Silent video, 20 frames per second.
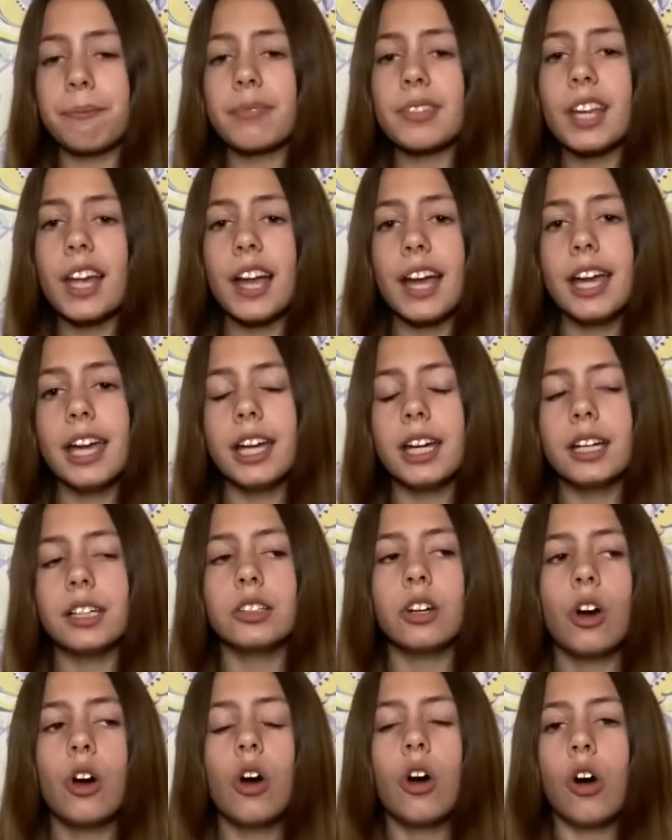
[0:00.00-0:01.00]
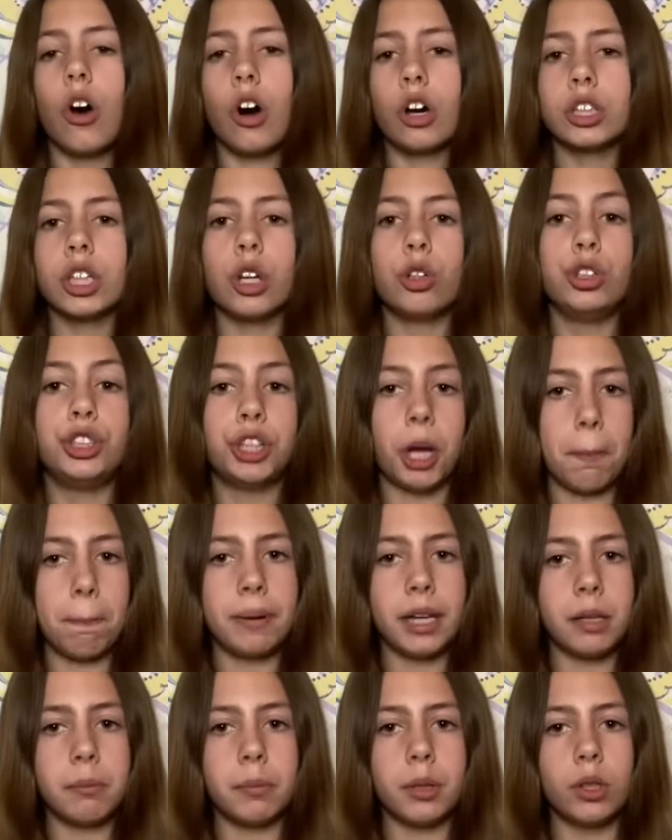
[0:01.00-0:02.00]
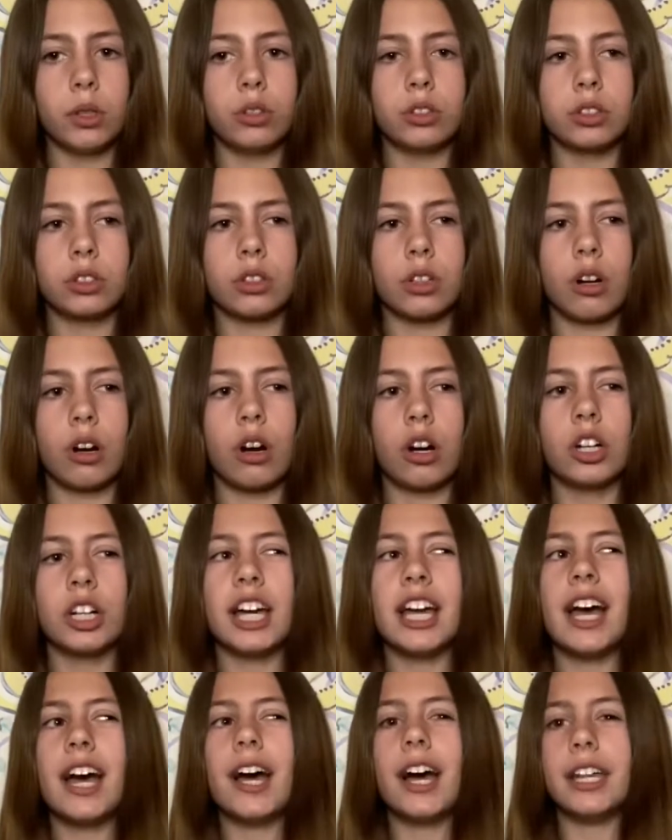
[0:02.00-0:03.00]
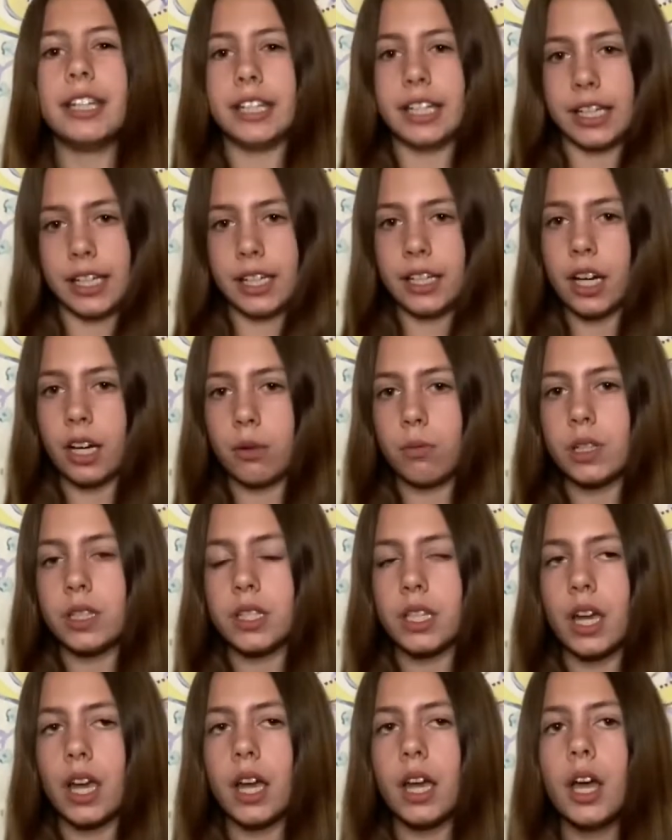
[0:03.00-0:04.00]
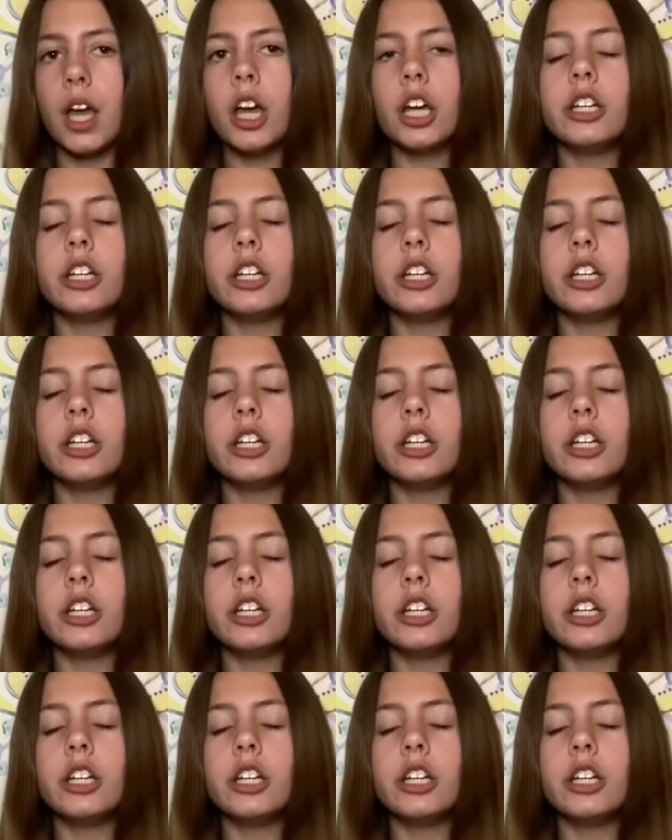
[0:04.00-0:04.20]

And also jumping boots are a need, I would say.